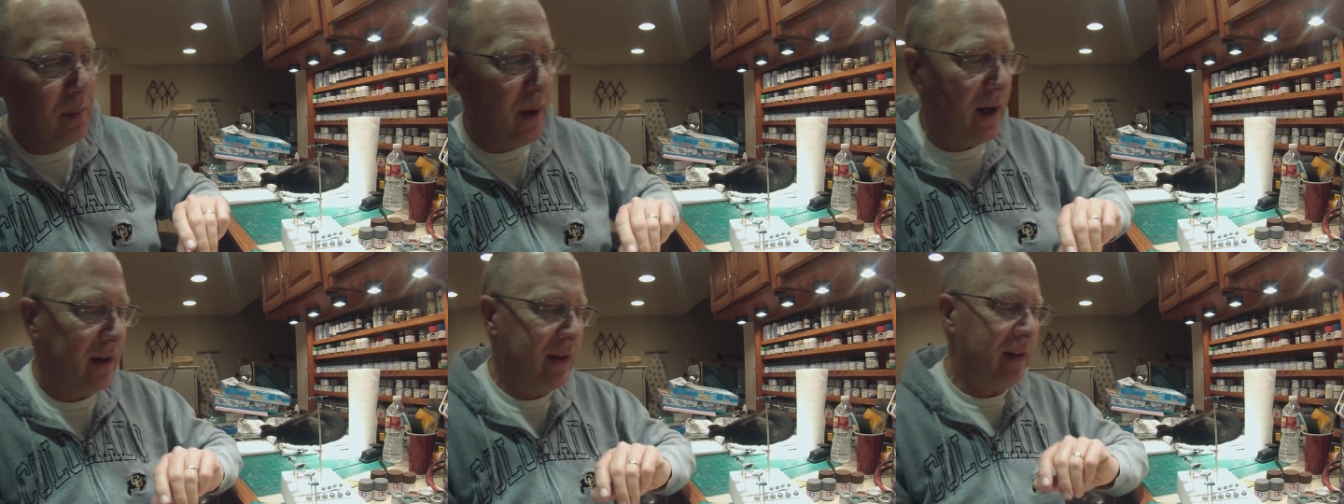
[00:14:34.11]

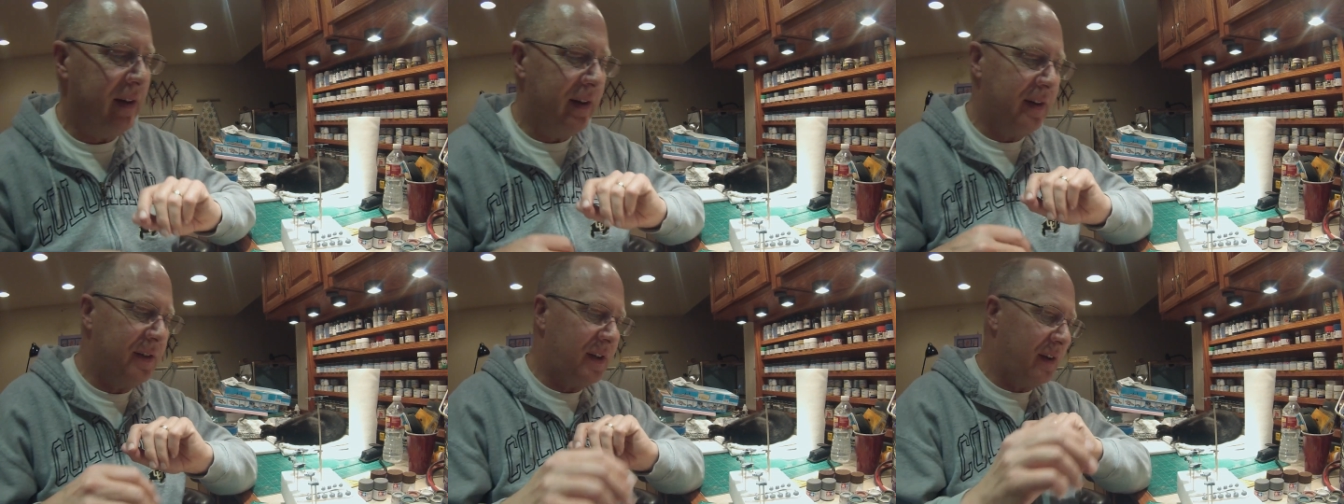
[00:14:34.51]
met
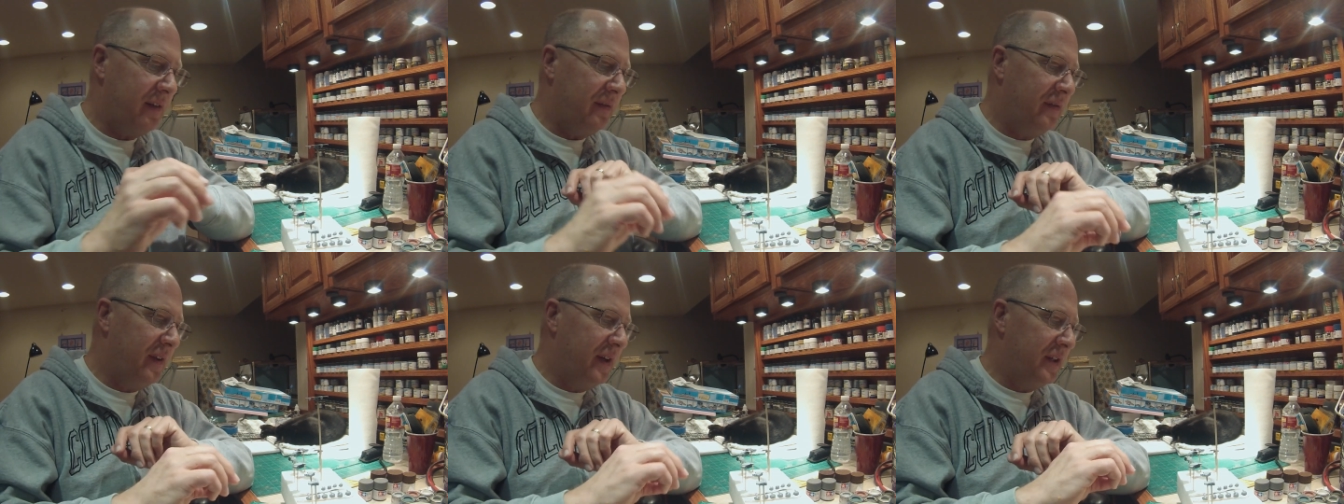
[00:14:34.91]
is I
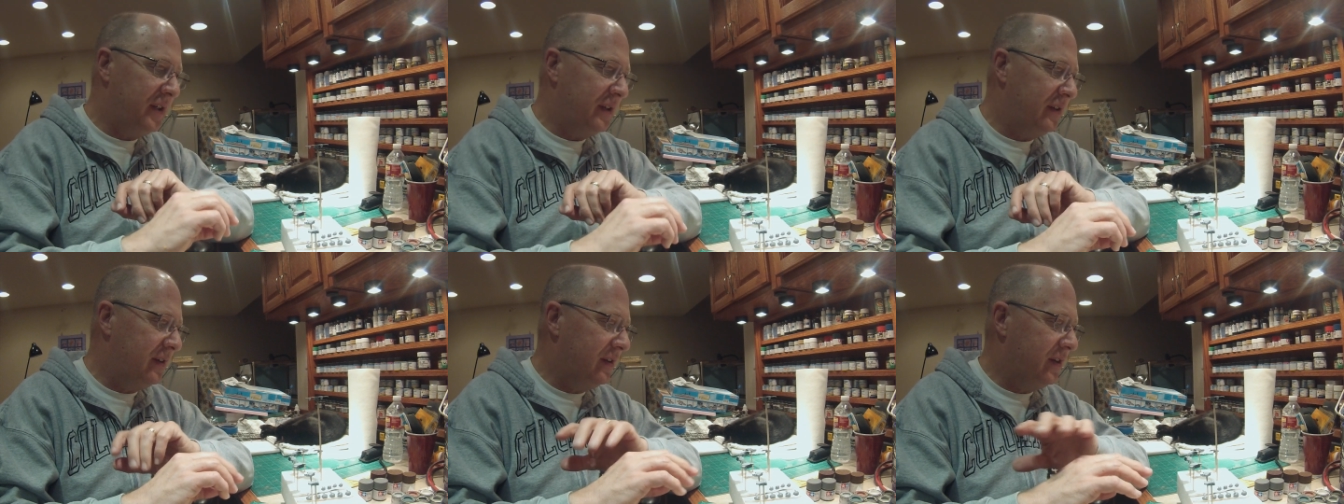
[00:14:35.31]

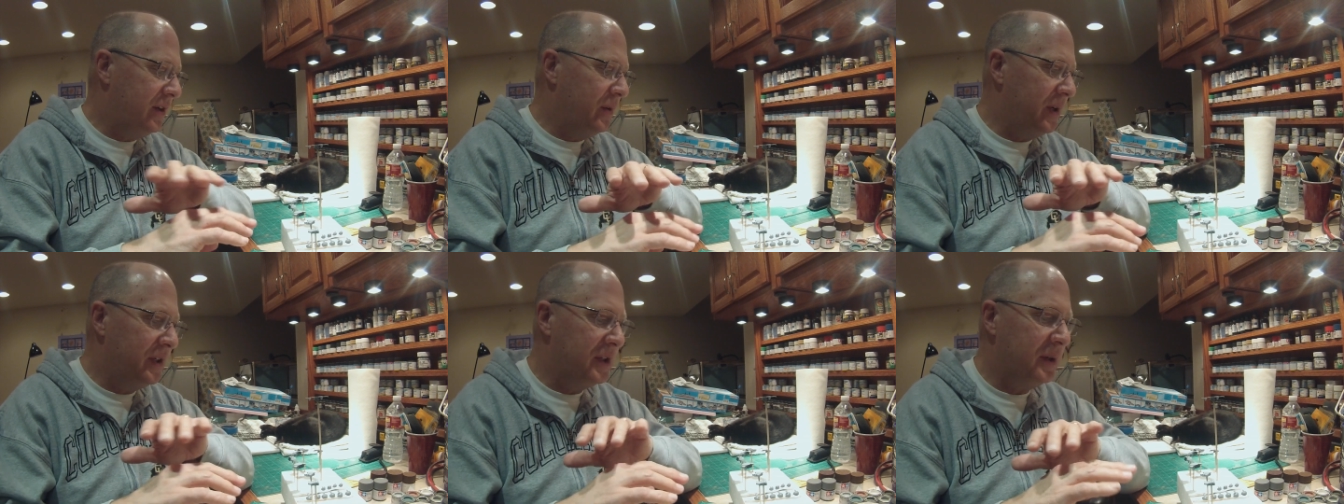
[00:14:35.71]
finished
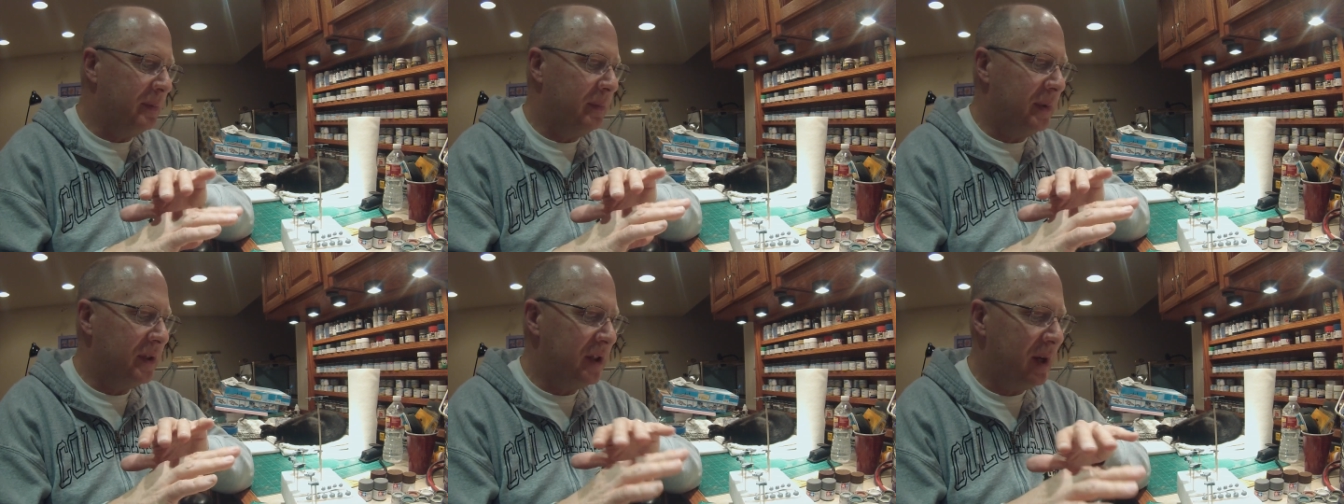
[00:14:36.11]
doing
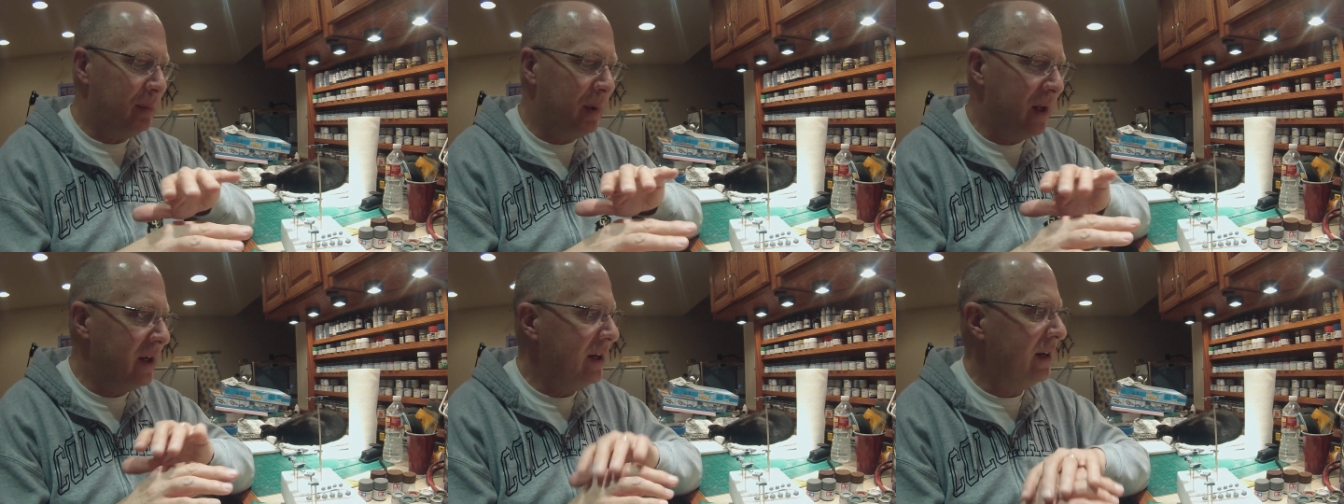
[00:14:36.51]
some
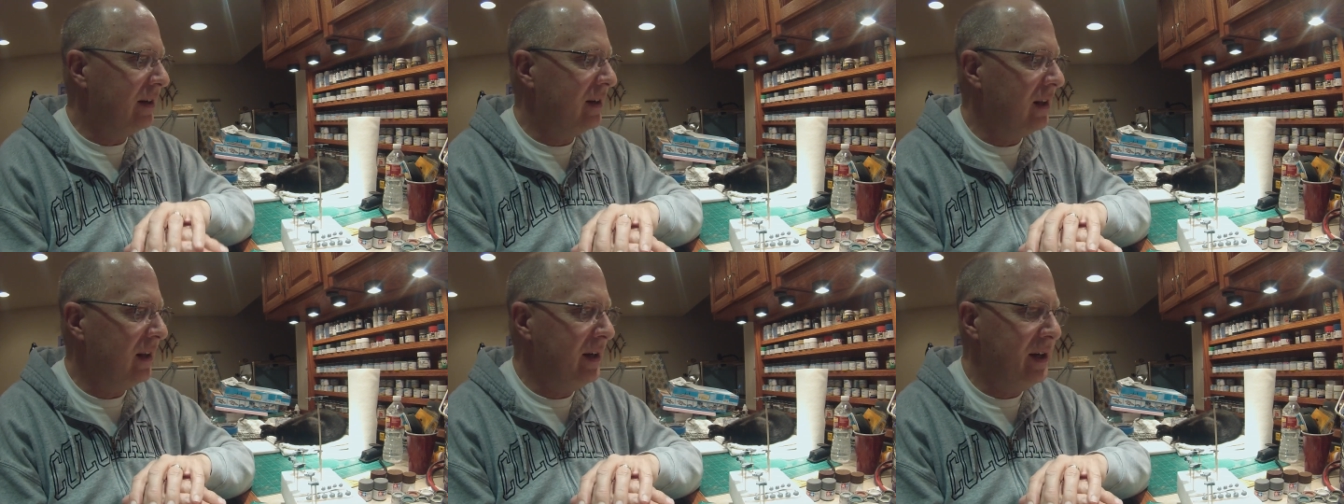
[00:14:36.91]
assembly and
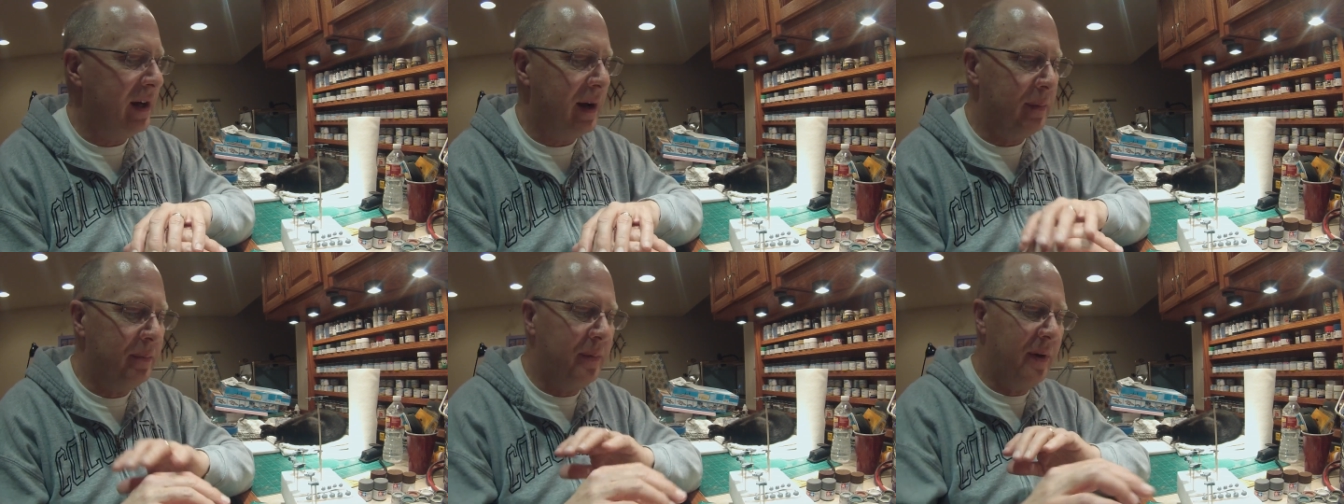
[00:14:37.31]

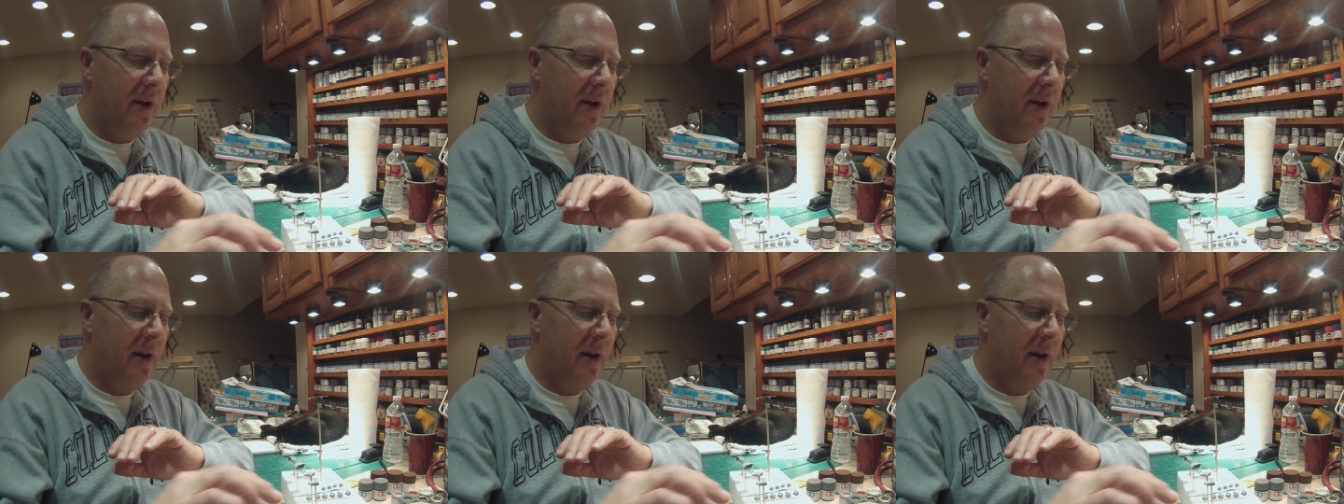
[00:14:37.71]
cleanup.